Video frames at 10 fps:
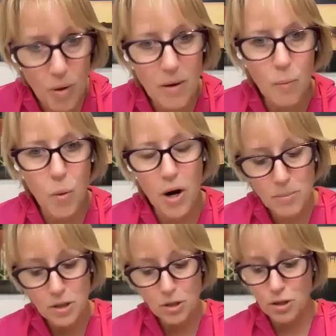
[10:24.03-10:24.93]
what
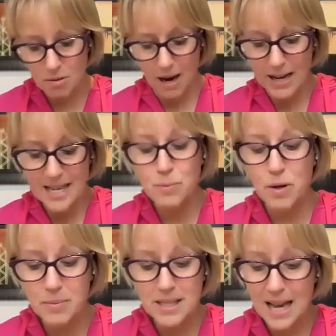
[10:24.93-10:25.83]

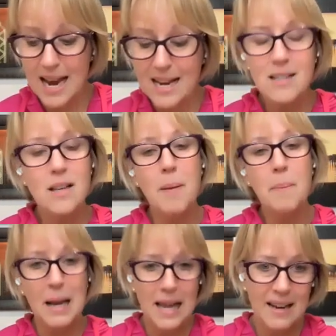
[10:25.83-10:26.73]
I'm saying is I
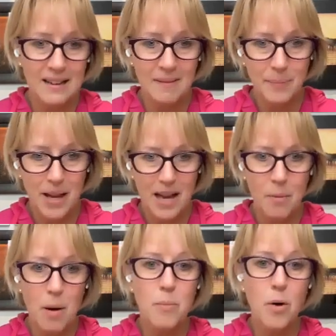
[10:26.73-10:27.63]
plan, and
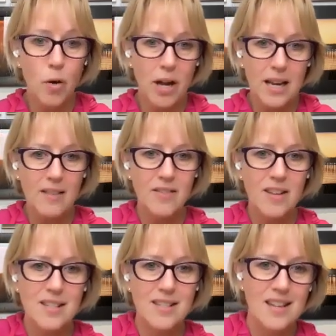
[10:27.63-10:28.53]
I'm looking at
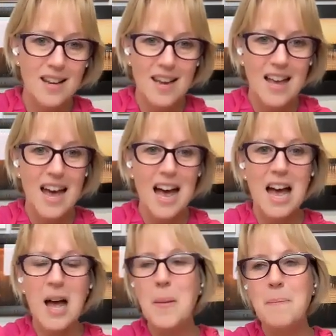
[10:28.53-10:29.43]
this
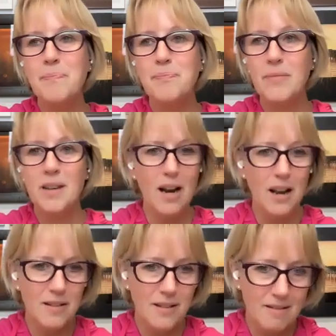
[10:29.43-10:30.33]
like
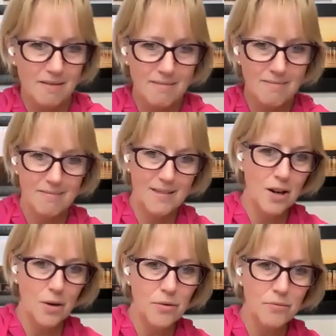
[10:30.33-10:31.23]

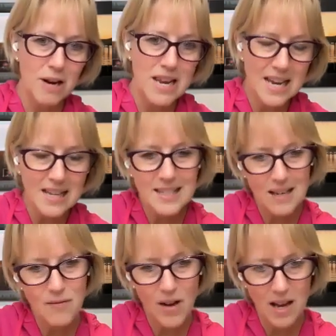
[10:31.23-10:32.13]
3 years in
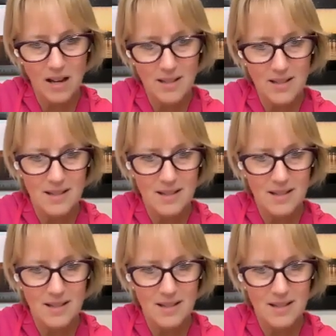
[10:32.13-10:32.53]
advance.